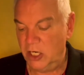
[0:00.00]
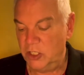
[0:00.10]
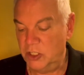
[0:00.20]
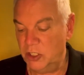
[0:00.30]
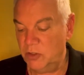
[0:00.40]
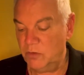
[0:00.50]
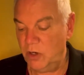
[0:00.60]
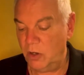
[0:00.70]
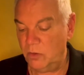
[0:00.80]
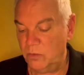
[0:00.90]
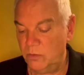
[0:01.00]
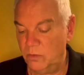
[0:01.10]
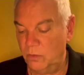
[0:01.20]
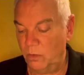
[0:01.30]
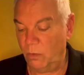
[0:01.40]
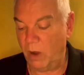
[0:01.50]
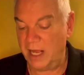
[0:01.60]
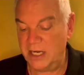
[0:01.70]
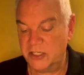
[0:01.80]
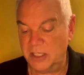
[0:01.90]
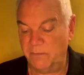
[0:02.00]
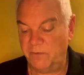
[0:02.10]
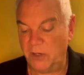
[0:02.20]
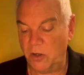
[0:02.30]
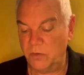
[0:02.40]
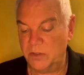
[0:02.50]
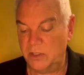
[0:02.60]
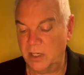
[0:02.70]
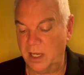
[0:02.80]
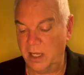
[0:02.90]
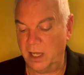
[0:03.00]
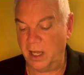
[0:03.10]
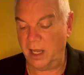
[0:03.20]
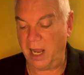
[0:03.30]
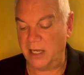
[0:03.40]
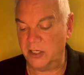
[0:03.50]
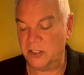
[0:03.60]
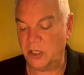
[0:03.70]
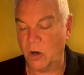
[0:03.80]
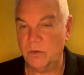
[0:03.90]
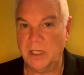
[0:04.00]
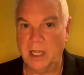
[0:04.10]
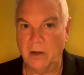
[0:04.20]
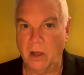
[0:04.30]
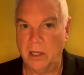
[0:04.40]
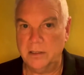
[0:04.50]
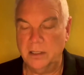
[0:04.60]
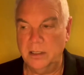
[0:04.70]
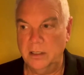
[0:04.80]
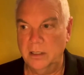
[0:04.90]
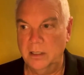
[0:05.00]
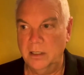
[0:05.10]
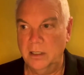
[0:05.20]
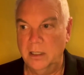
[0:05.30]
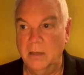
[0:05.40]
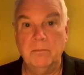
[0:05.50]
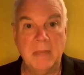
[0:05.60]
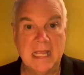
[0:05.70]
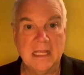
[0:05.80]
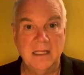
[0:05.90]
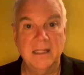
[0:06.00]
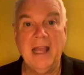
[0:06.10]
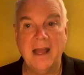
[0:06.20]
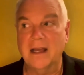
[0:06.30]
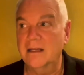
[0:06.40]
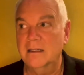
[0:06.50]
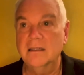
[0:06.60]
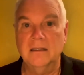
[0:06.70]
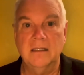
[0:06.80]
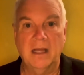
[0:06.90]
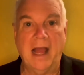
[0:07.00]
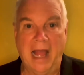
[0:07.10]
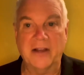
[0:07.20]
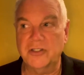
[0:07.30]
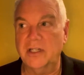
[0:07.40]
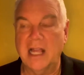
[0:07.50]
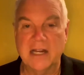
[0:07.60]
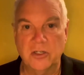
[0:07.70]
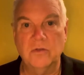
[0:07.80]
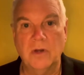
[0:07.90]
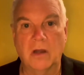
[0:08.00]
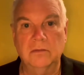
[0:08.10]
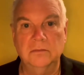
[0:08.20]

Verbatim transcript: "Do you know why a ship floats and a stone cannot?" Me: "Yeah, actually I do know."